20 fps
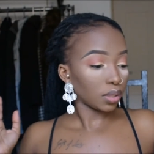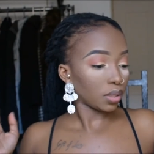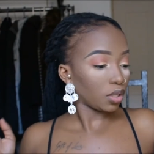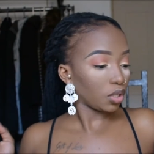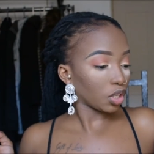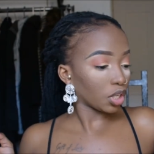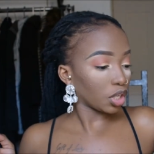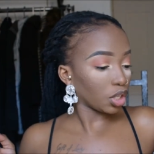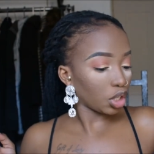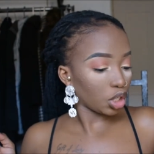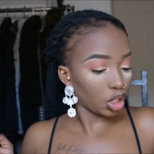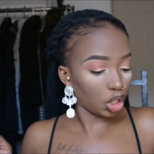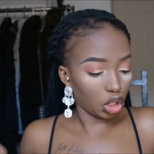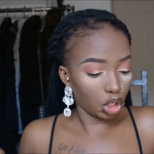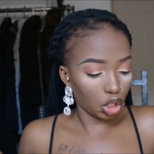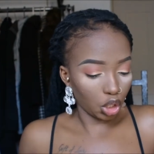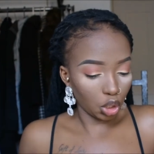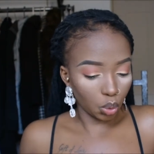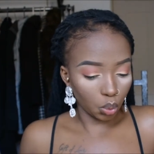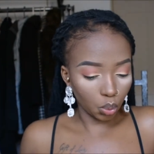looking
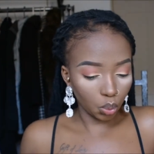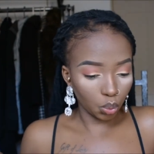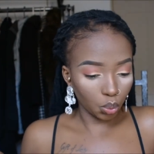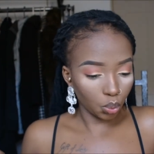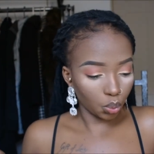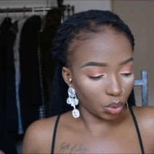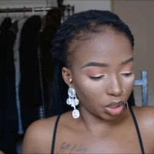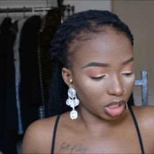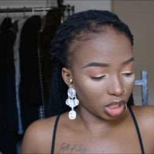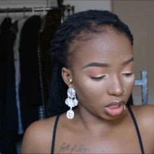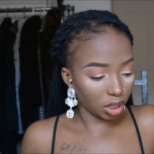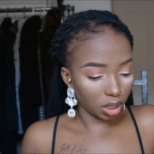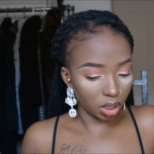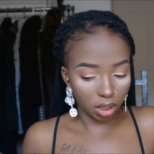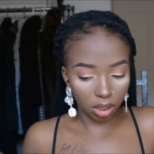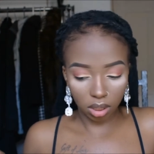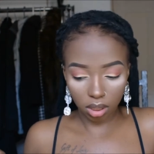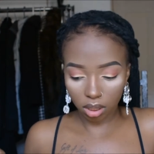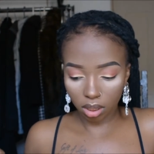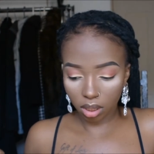cute
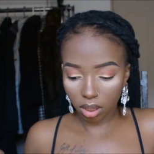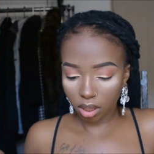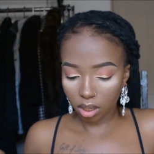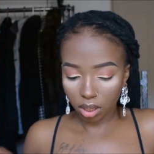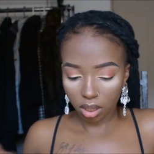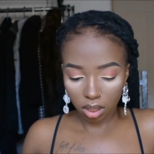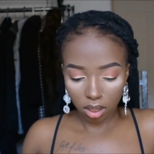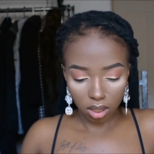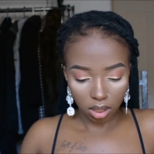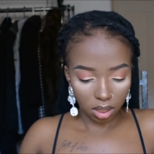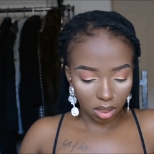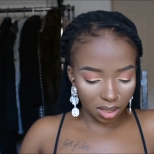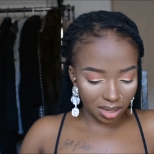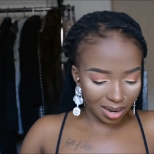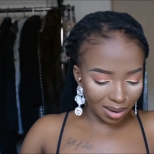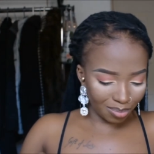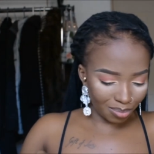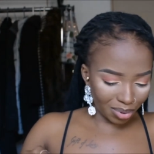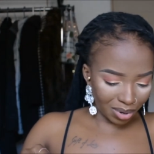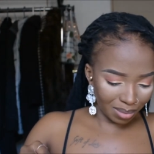did
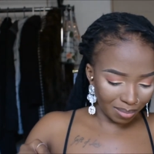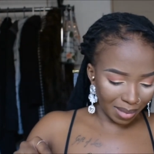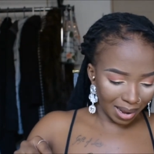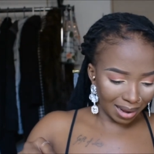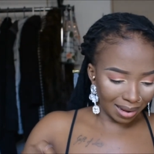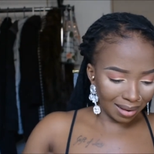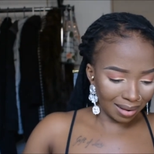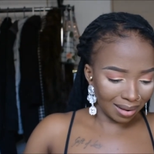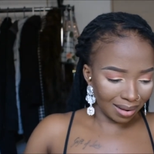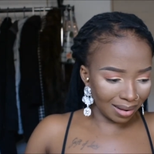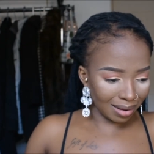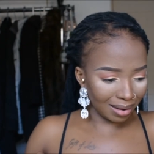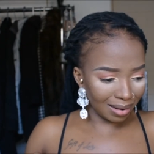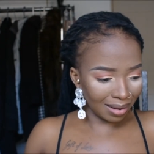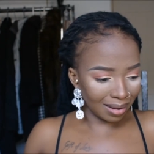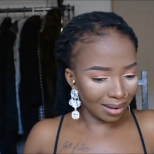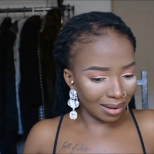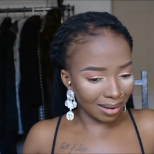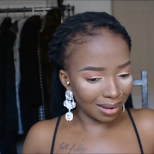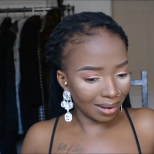i bring
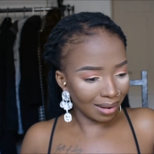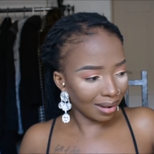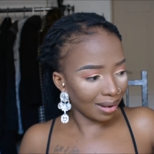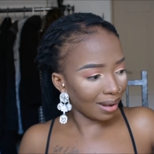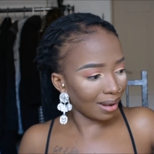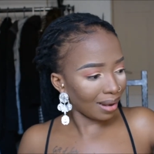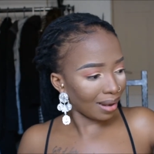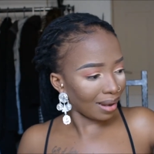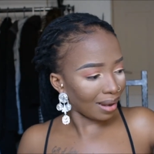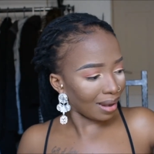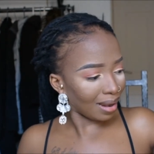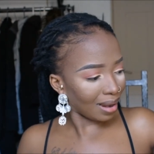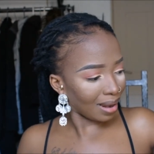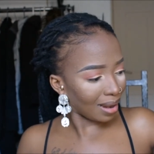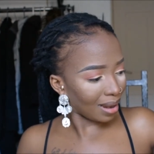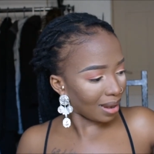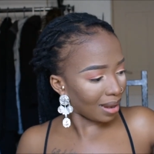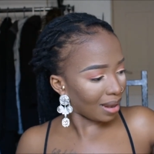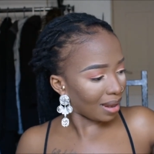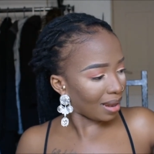
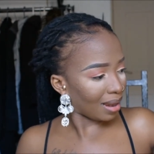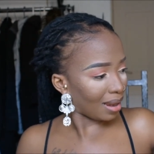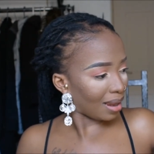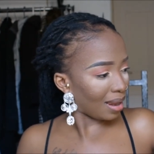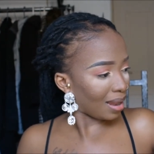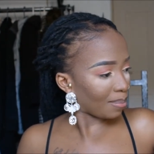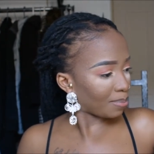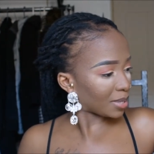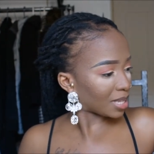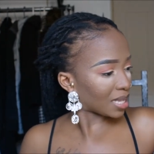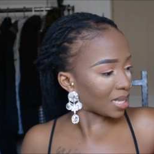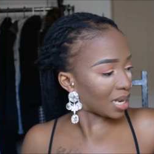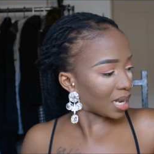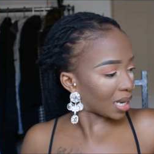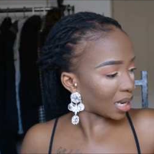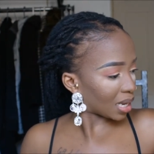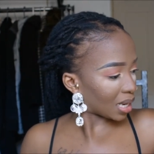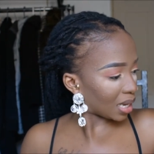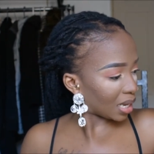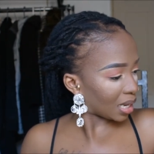my lipstick
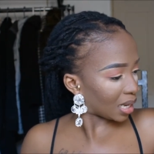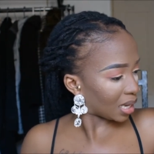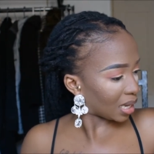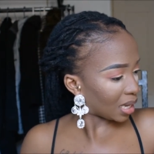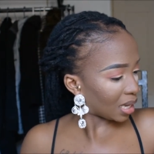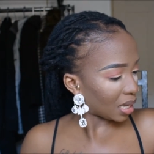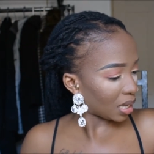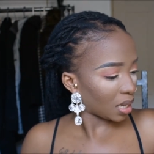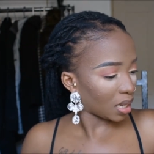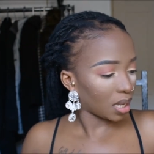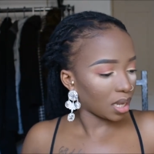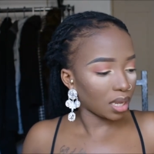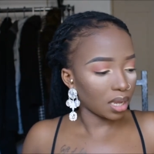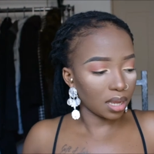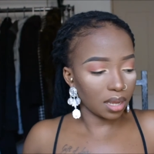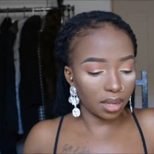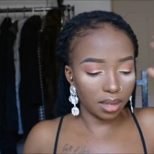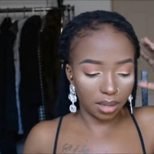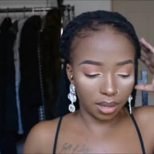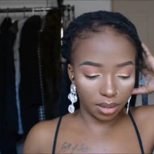
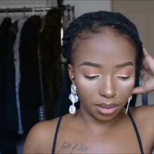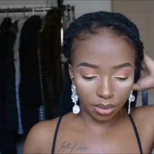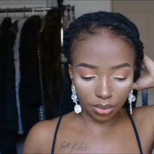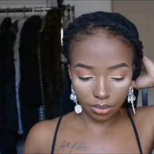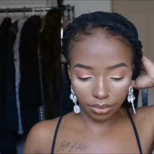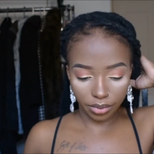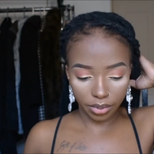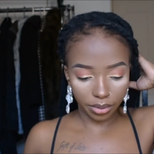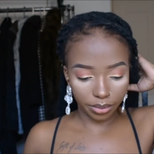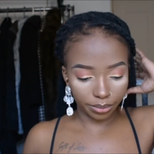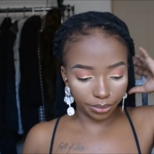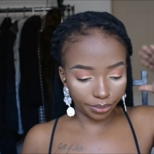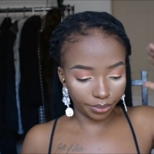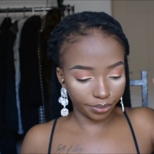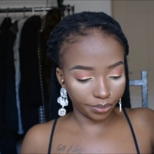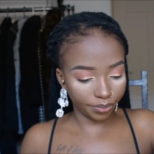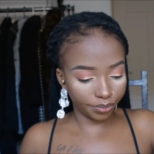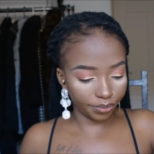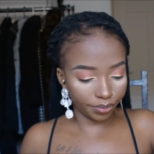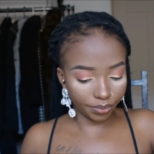oh no
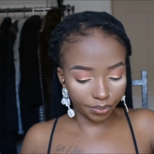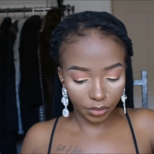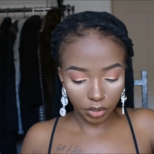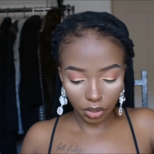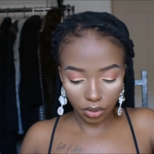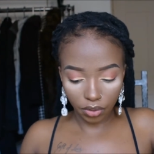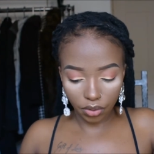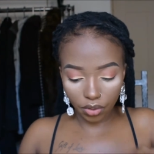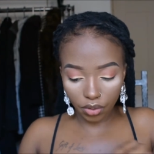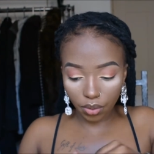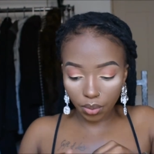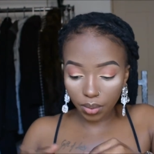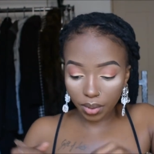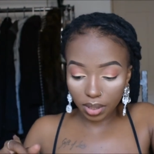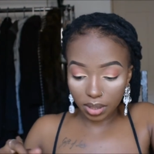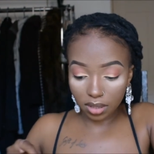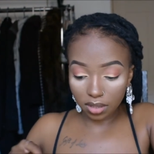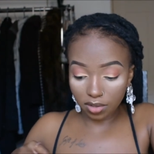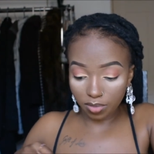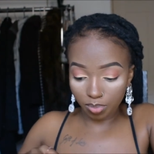you know
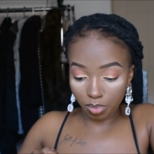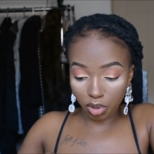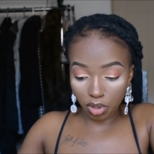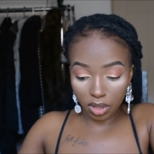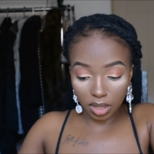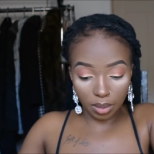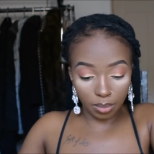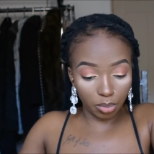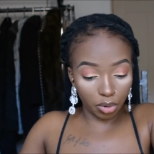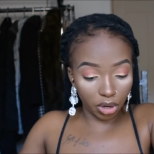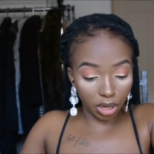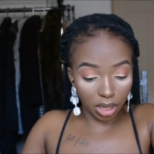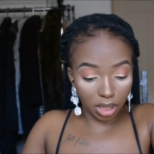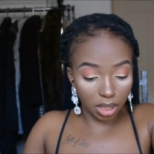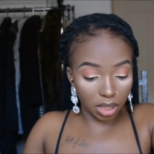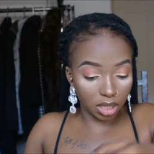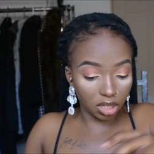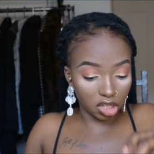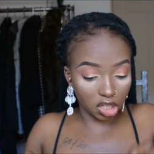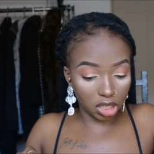what this birthday
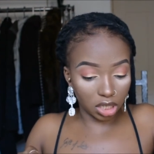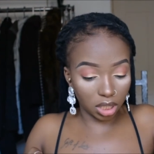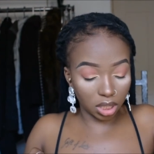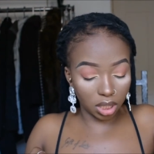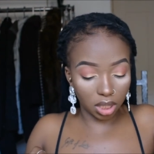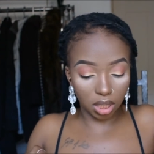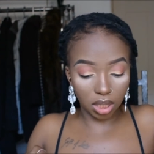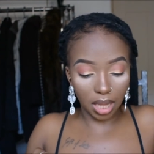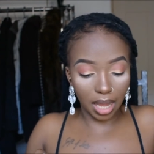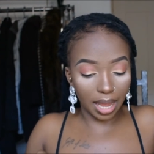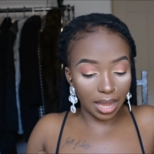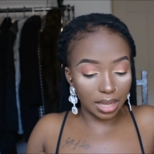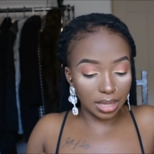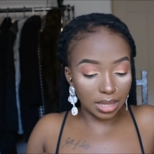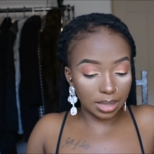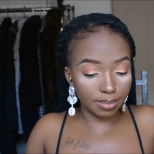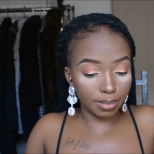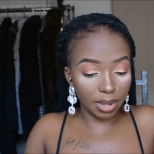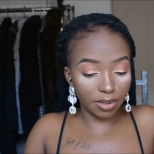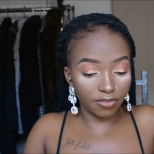brain is just
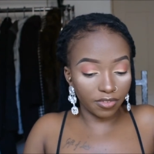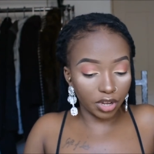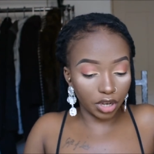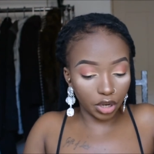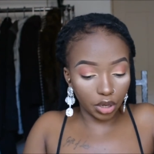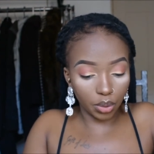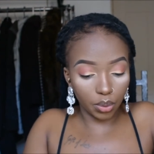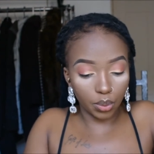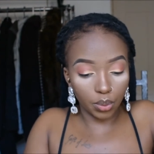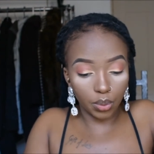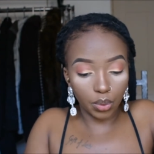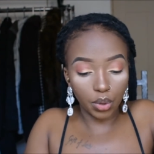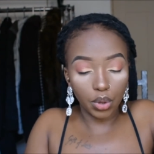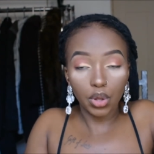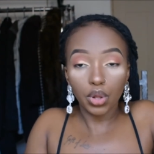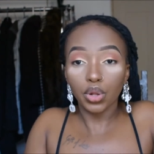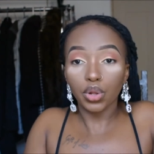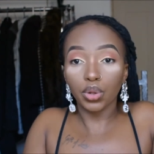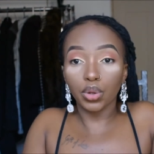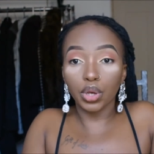has my video
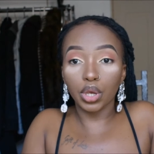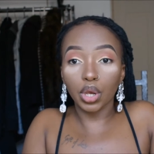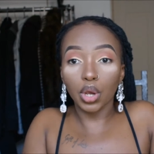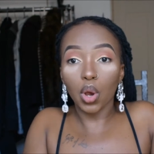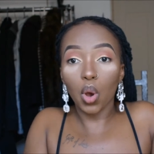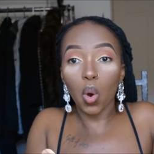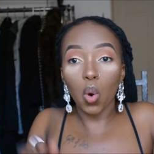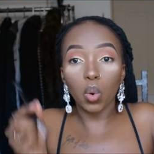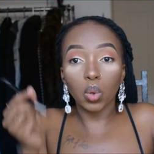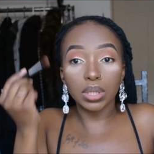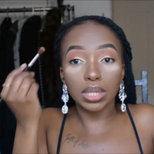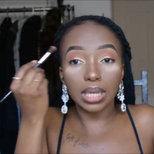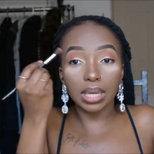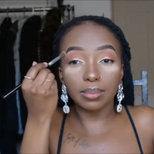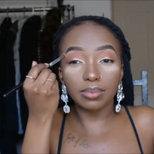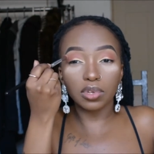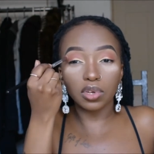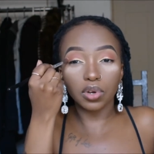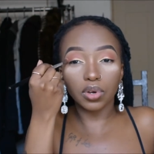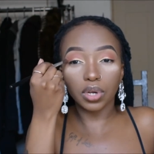looking all
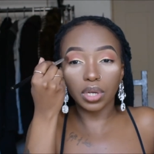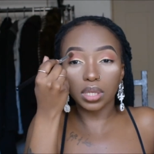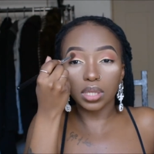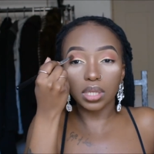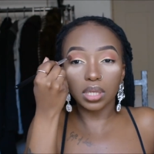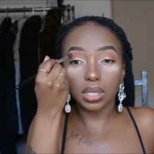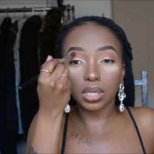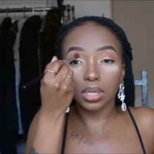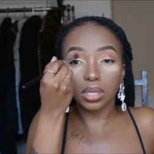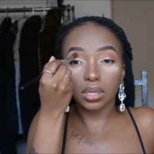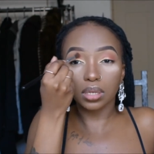types of crazy